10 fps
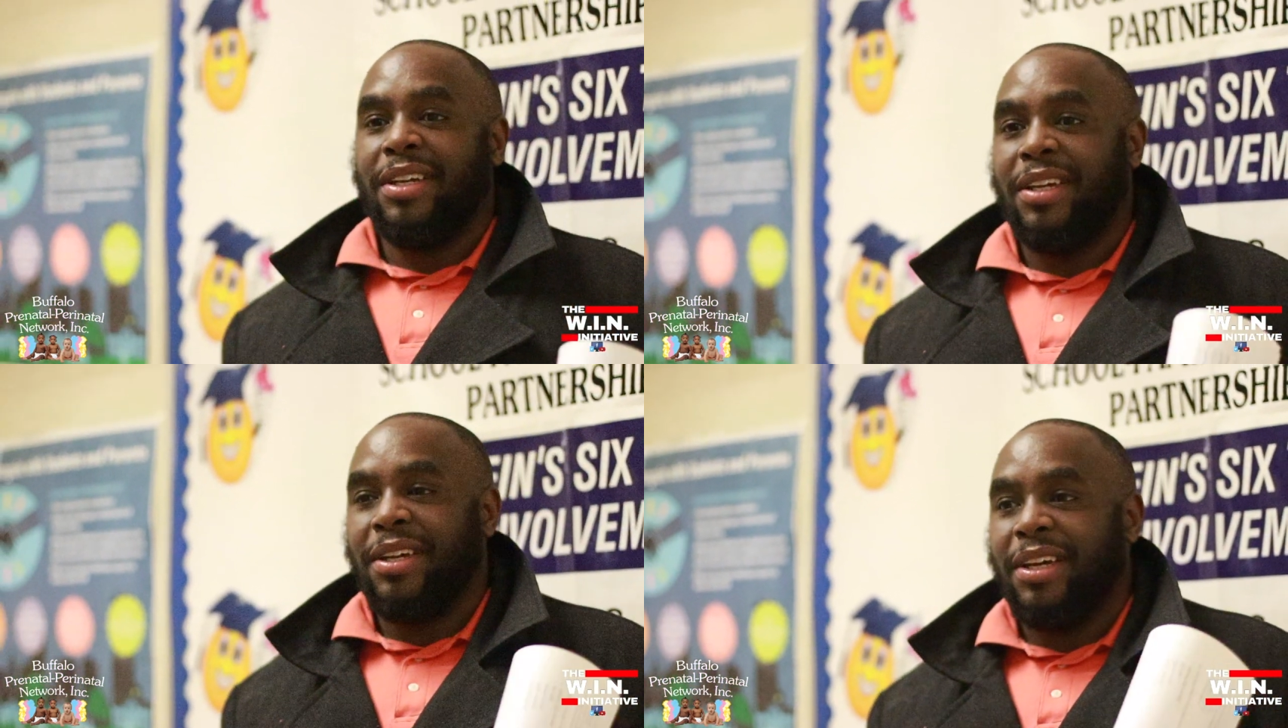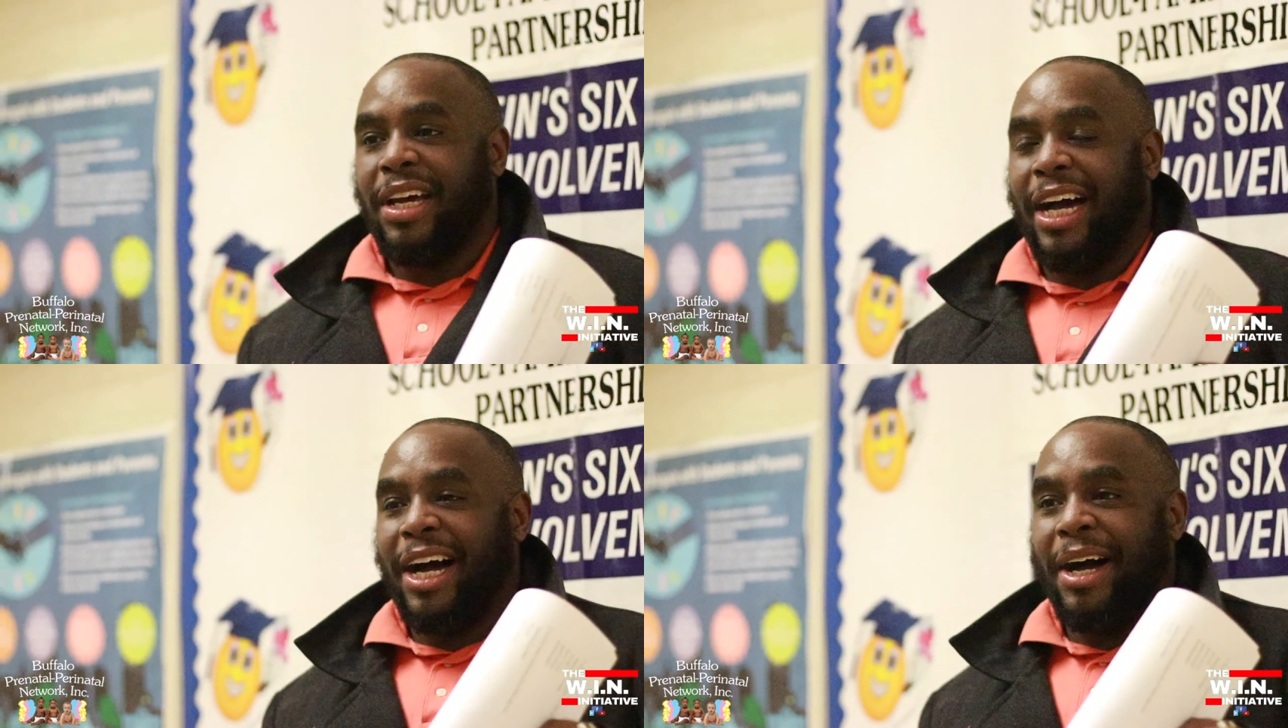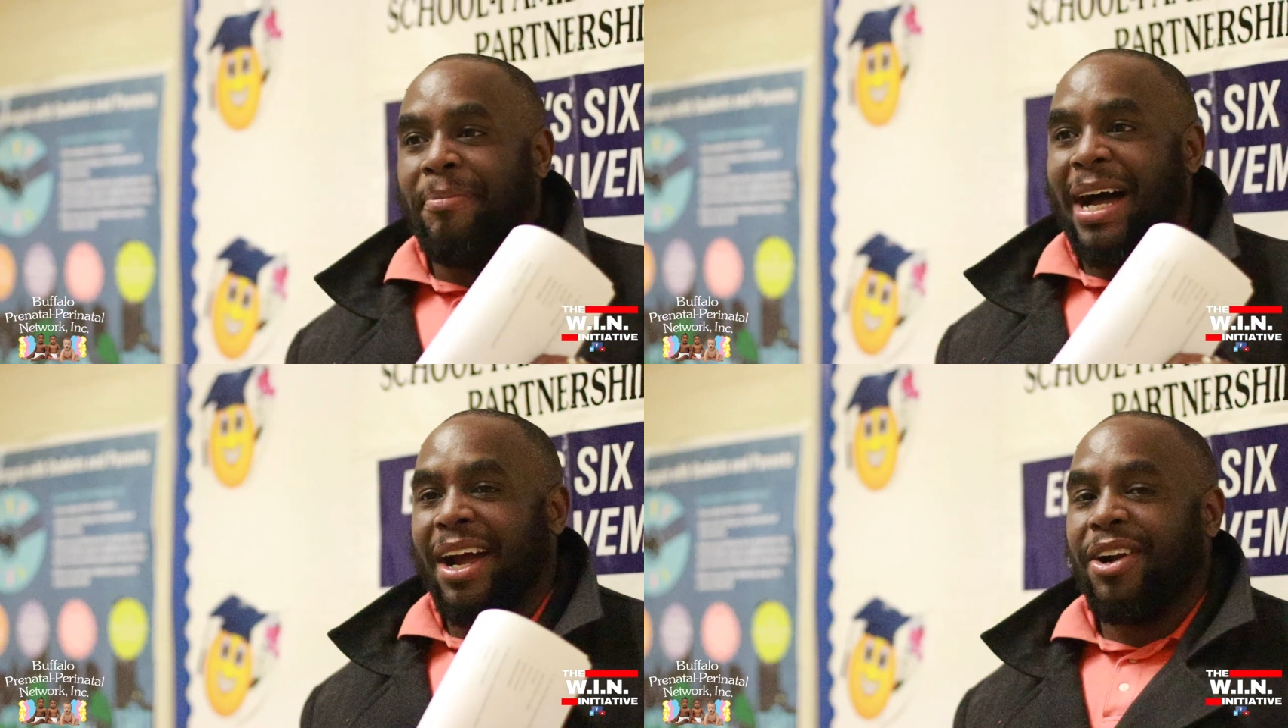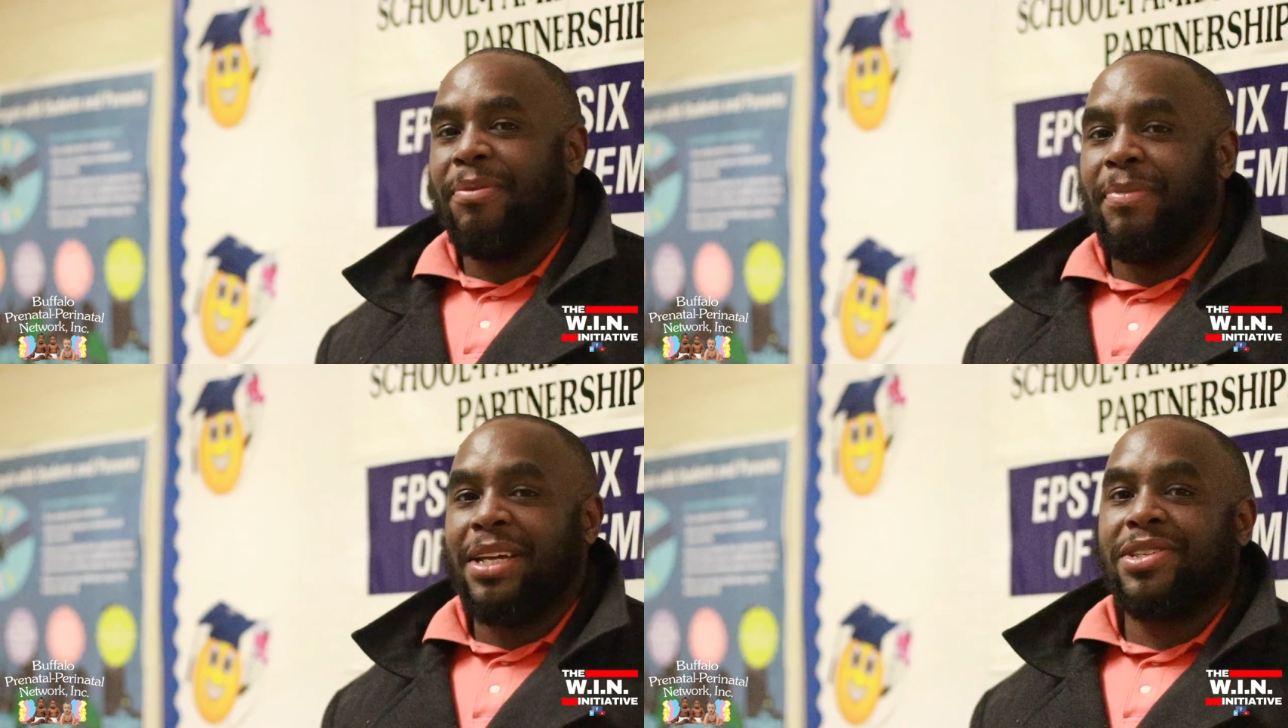I heard
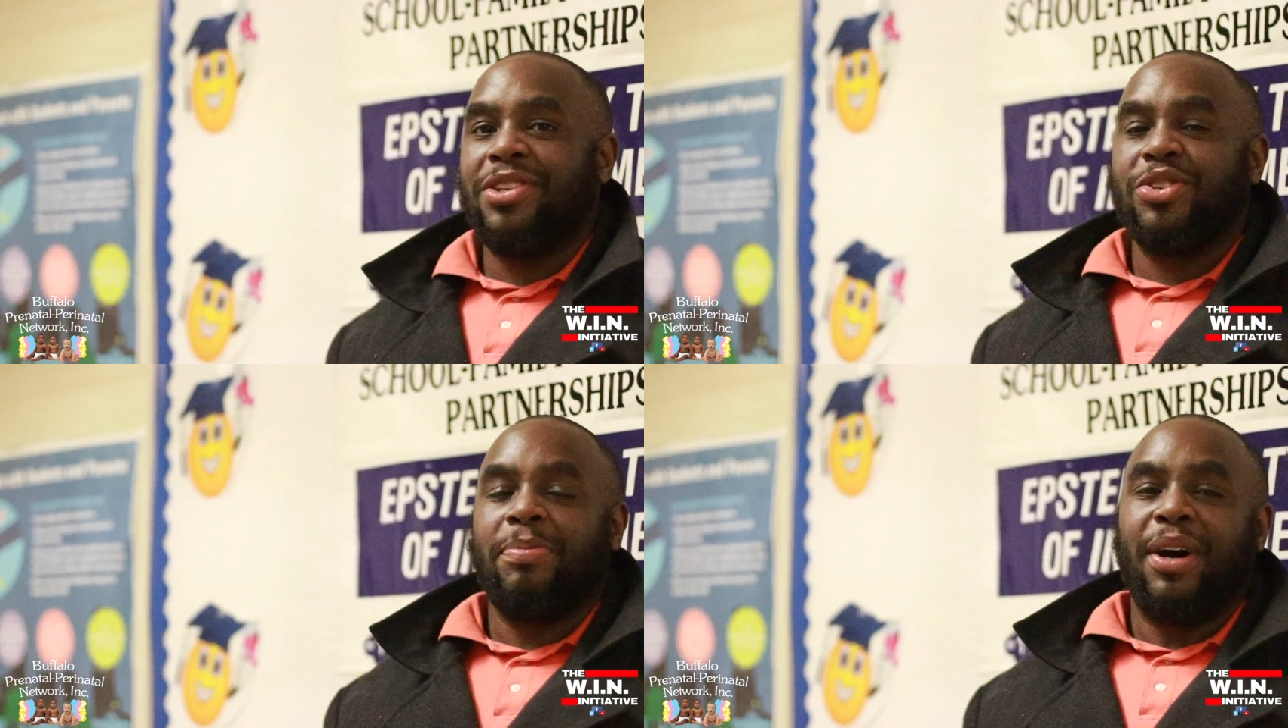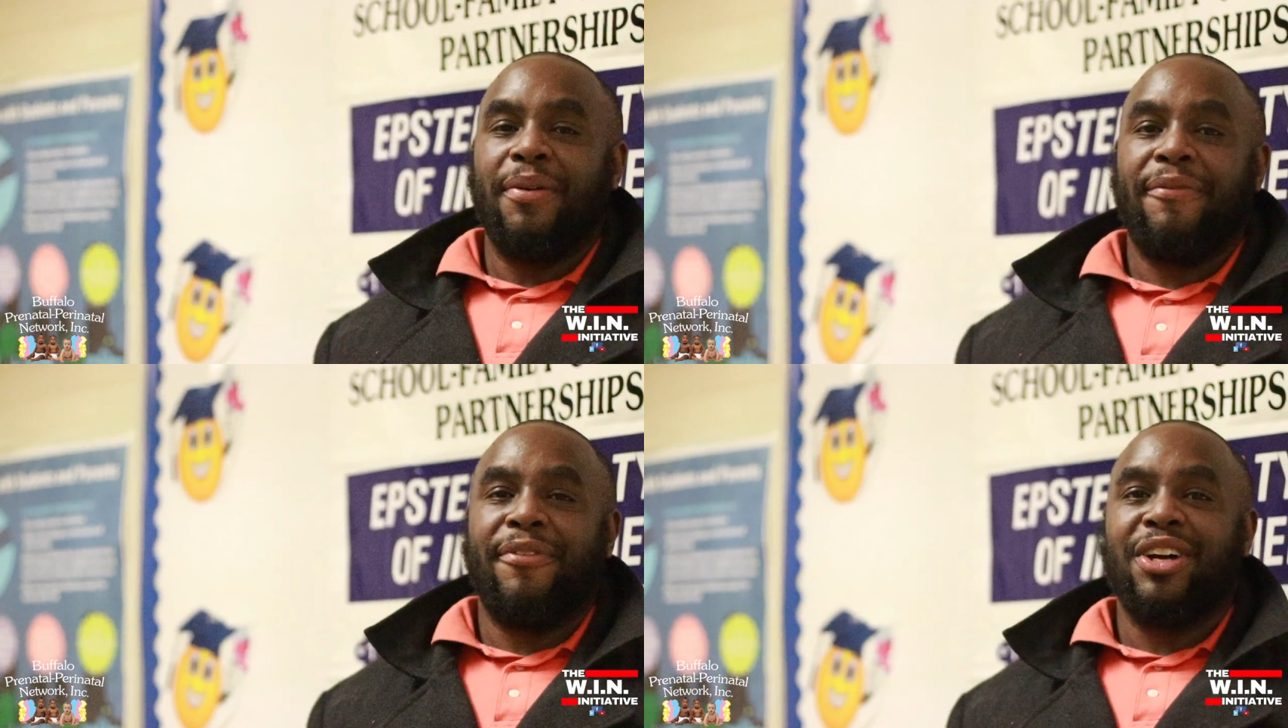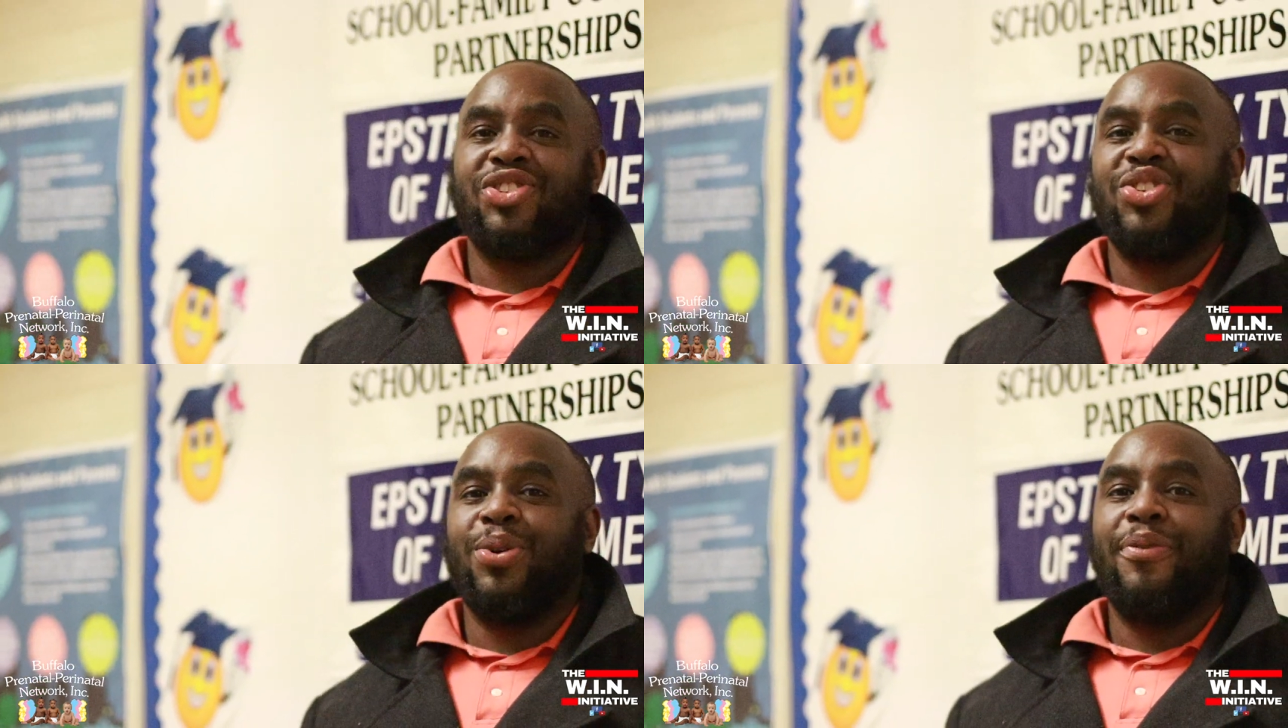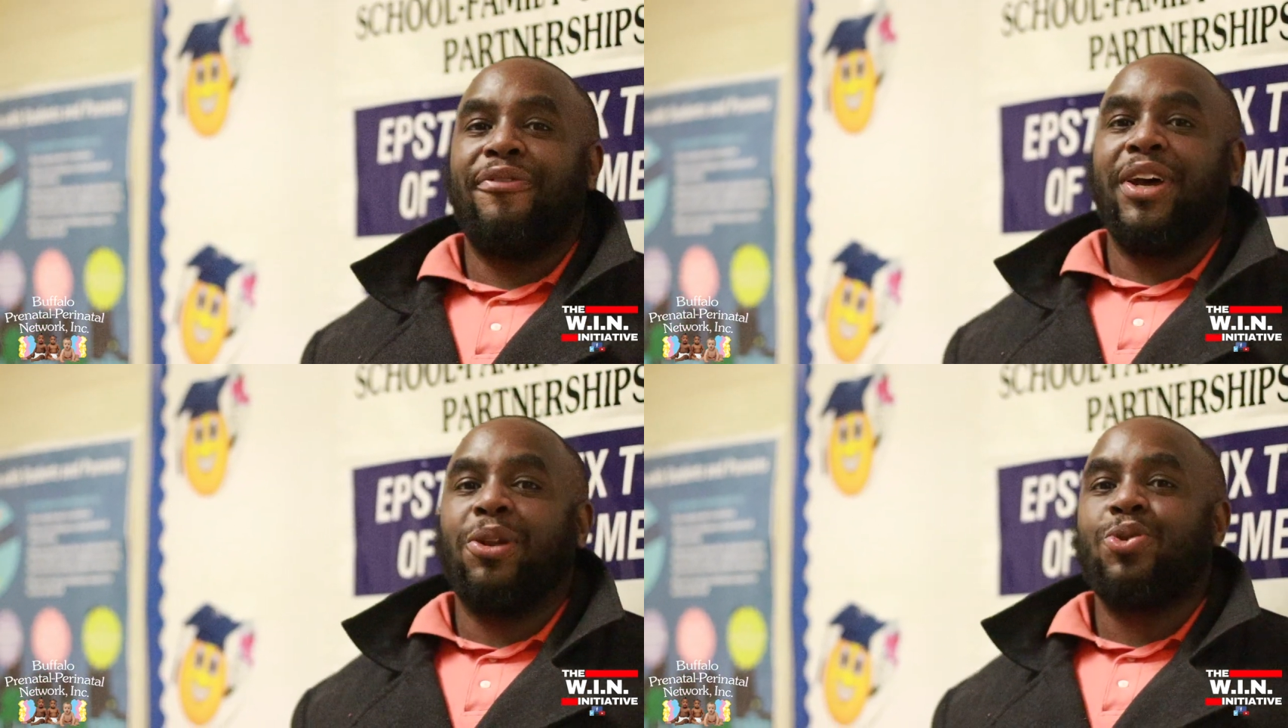a message about functional
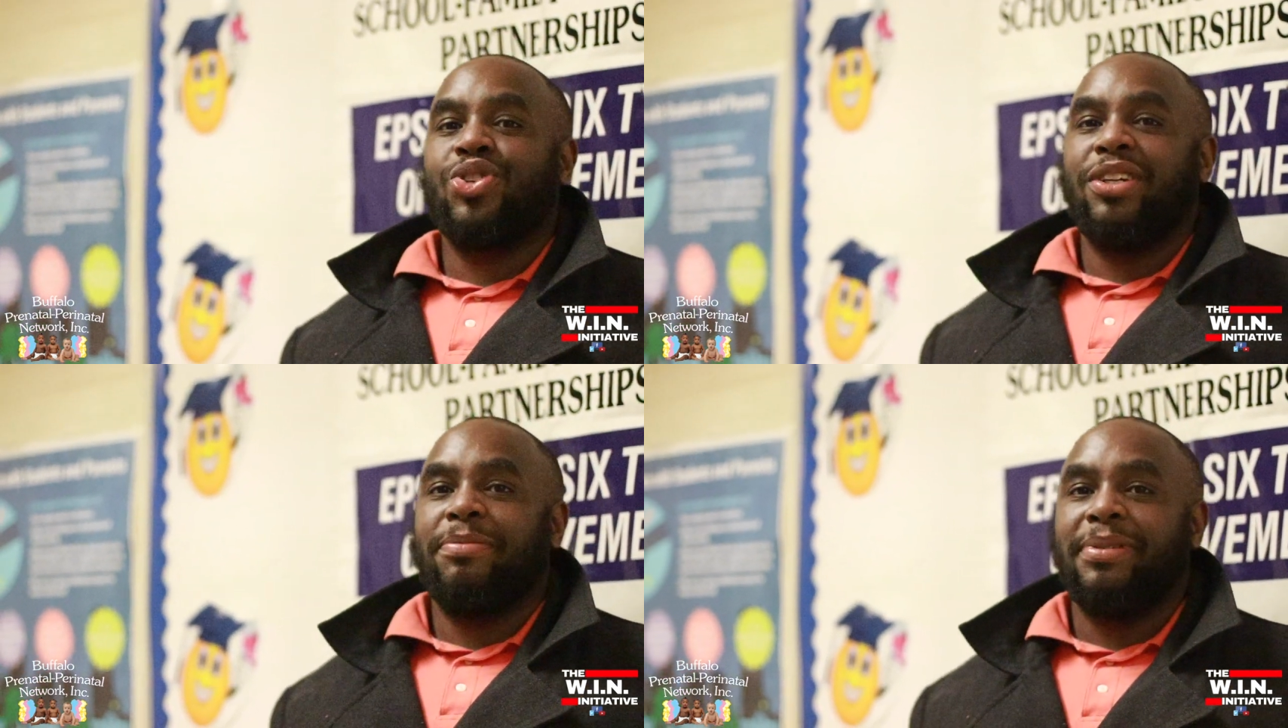fellowship,